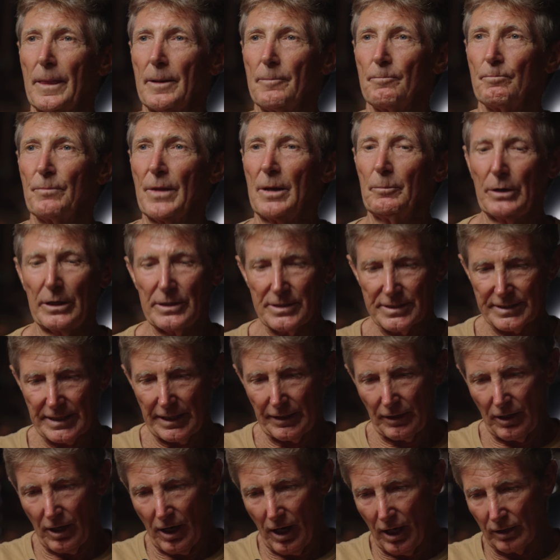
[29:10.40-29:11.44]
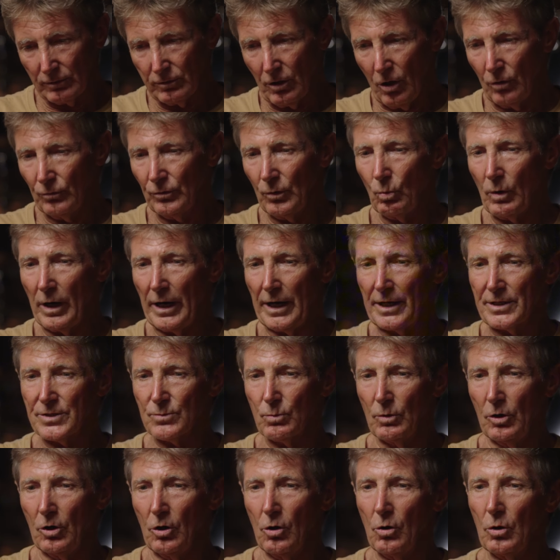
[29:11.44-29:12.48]
But as I said, along the way as
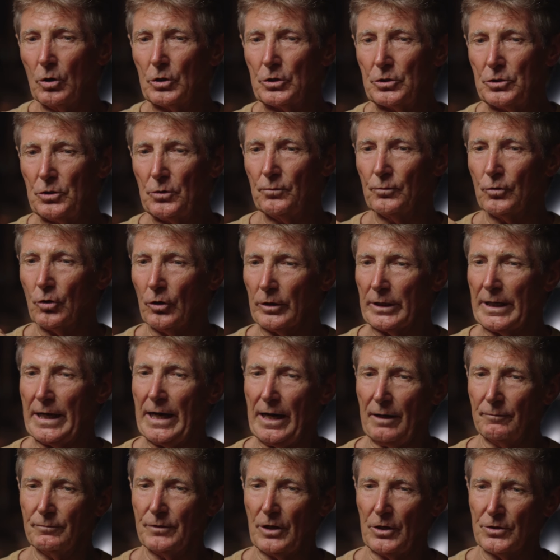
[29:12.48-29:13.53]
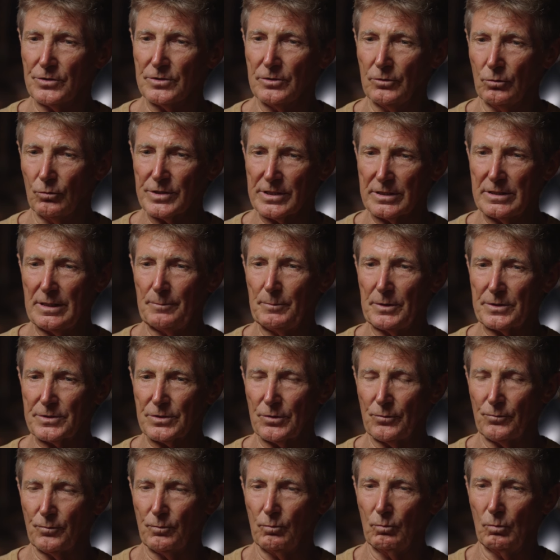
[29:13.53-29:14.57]
well, you've got to have those little snippets
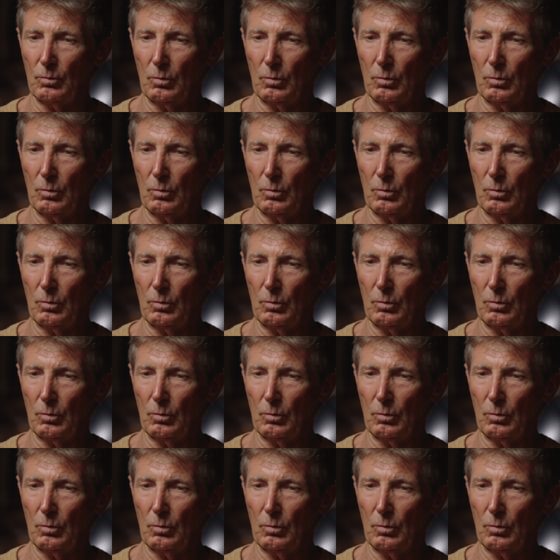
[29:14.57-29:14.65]
of